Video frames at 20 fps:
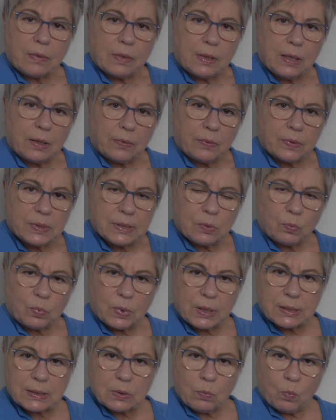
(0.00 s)
there was a
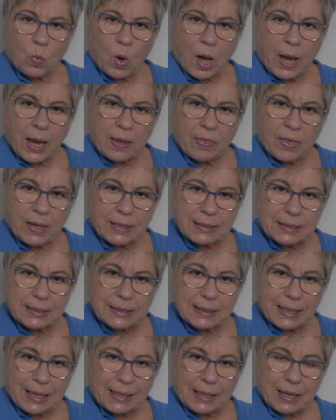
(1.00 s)
reason why they
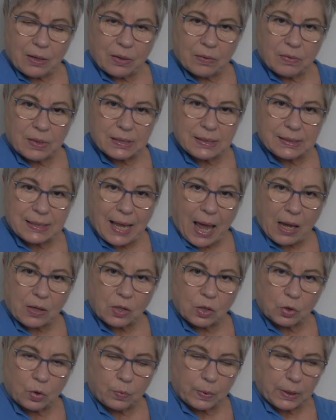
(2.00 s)
didn't get out of the
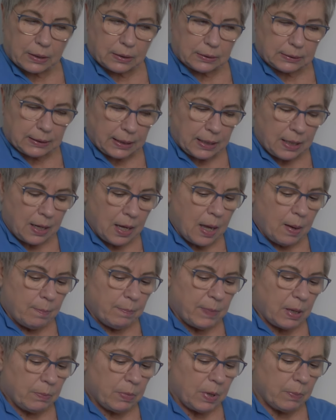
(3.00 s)
sack quickly.
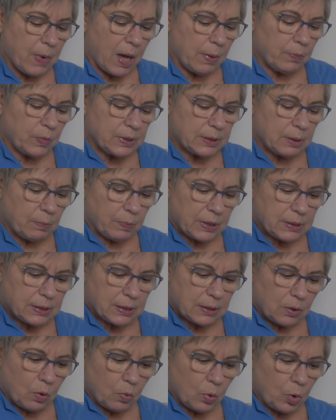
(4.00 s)
Maybe mom was a bit
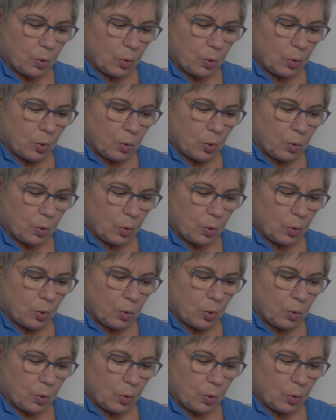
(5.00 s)
slow